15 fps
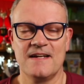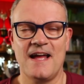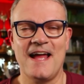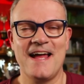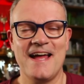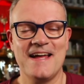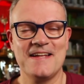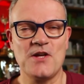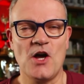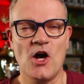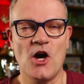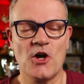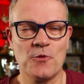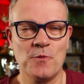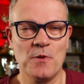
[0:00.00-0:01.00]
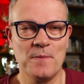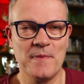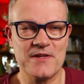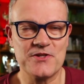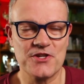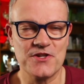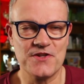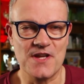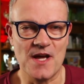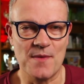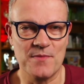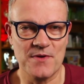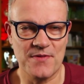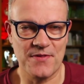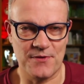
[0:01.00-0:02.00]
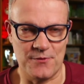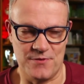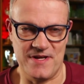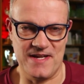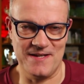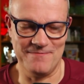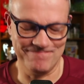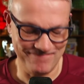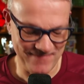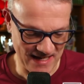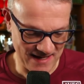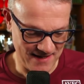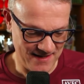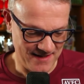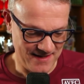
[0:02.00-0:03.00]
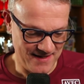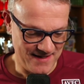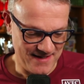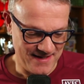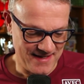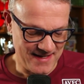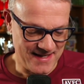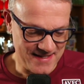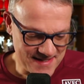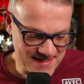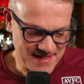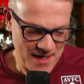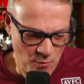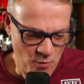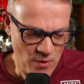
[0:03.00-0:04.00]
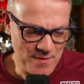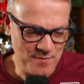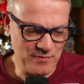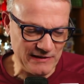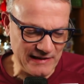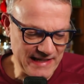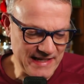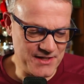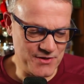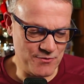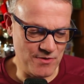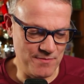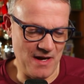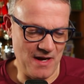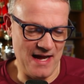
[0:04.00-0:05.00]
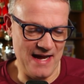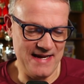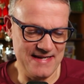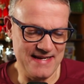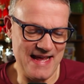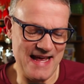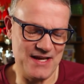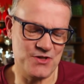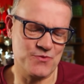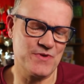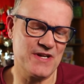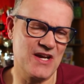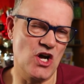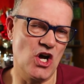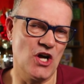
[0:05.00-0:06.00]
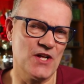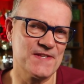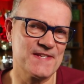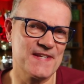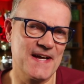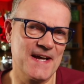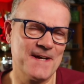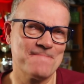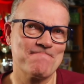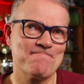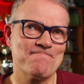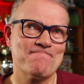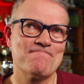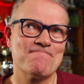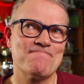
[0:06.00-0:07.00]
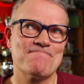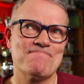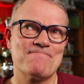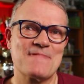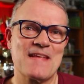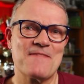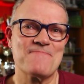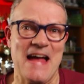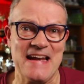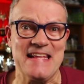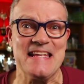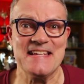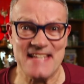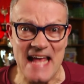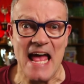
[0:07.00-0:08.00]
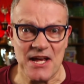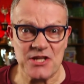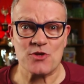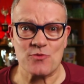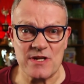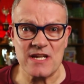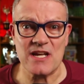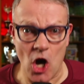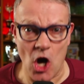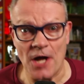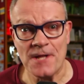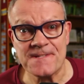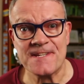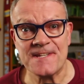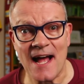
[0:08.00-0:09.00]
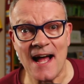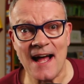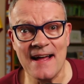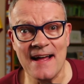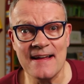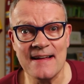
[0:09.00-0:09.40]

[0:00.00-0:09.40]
And honorable mention number three. Can someone please remind Ezri Konsa that he's Ezri Konsa?